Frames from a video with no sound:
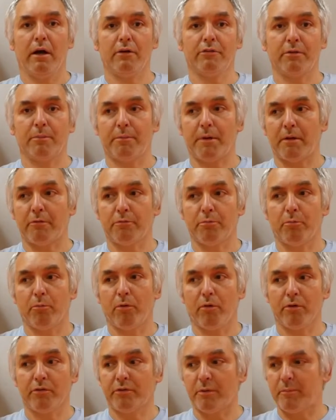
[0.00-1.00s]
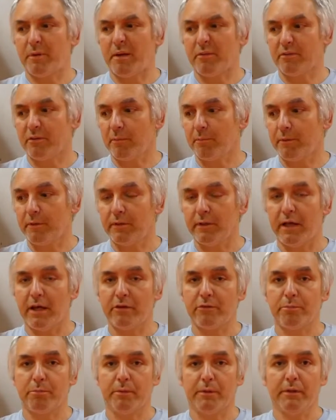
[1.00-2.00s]
sometimes more, sometimes a little bit
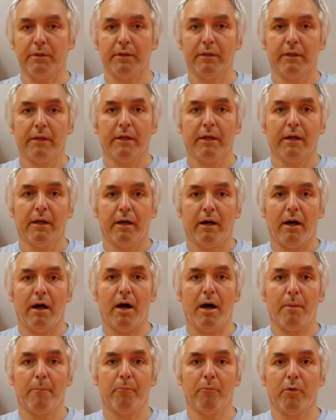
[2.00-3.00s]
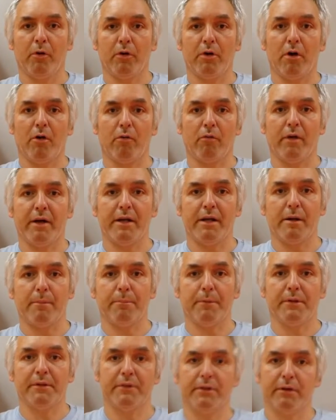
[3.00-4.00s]
less, but we'll go right
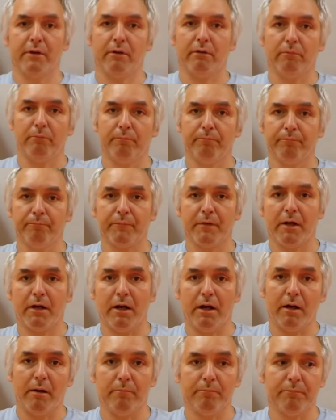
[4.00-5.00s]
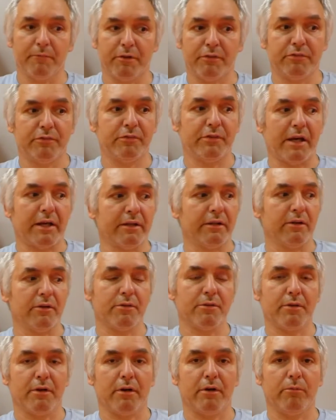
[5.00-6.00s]
up until the second or
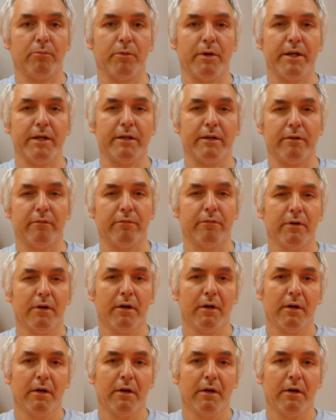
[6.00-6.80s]
third week of